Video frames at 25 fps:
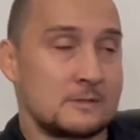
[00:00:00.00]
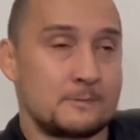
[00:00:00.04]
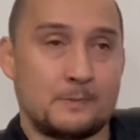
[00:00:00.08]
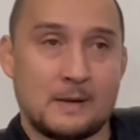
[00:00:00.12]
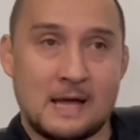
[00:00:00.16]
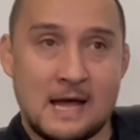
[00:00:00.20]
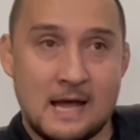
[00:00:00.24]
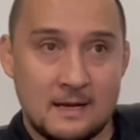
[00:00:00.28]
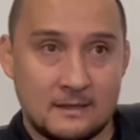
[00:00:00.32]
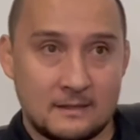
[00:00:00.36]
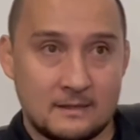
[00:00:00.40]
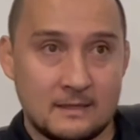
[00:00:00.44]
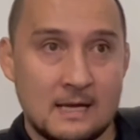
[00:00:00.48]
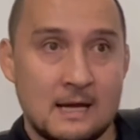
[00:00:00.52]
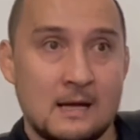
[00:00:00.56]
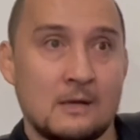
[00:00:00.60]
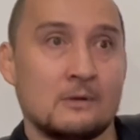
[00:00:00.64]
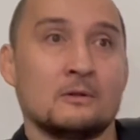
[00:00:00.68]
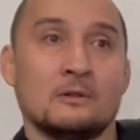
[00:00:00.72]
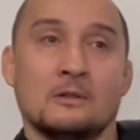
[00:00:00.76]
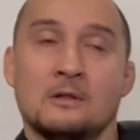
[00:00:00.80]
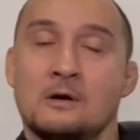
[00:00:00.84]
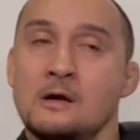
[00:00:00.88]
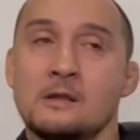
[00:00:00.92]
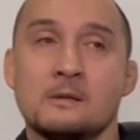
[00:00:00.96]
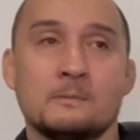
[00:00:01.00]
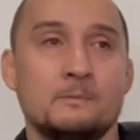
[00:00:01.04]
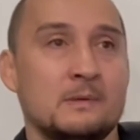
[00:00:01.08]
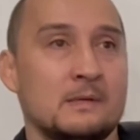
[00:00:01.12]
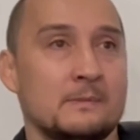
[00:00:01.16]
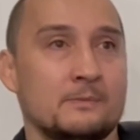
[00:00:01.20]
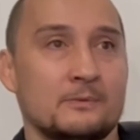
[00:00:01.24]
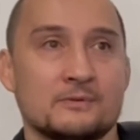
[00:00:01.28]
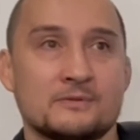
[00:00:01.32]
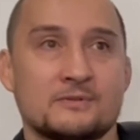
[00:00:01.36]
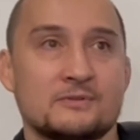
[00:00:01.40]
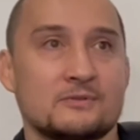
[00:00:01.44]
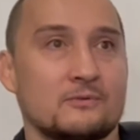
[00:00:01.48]
packed, yeah. A lot of
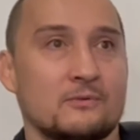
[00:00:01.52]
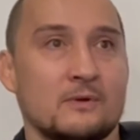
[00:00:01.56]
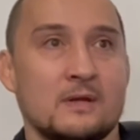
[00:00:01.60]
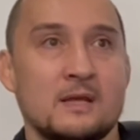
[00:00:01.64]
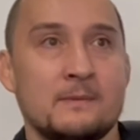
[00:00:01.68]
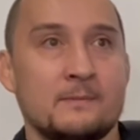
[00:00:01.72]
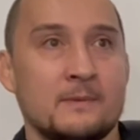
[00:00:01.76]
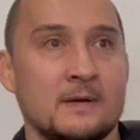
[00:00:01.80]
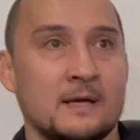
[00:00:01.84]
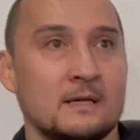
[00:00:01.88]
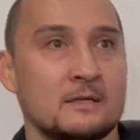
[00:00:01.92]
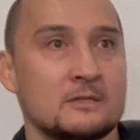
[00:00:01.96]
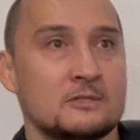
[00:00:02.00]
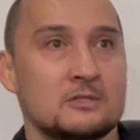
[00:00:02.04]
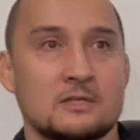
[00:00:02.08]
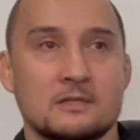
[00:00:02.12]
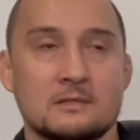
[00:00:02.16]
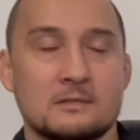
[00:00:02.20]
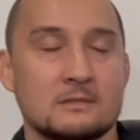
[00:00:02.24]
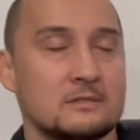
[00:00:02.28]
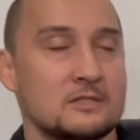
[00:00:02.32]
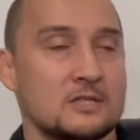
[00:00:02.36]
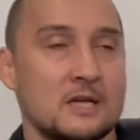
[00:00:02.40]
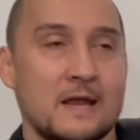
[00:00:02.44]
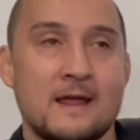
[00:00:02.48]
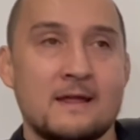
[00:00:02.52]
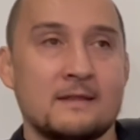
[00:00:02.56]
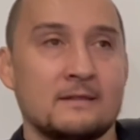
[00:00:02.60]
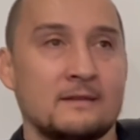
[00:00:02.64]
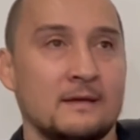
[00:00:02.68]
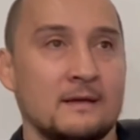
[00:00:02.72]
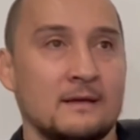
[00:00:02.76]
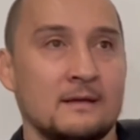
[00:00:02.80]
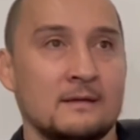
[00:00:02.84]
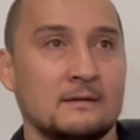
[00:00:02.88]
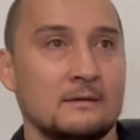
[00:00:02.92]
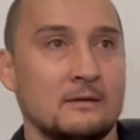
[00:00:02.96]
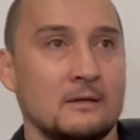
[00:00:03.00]
people screaming,
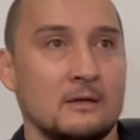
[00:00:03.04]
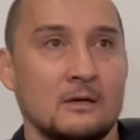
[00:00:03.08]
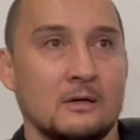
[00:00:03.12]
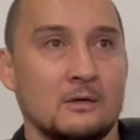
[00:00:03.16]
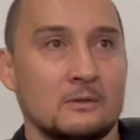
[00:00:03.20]
chanting,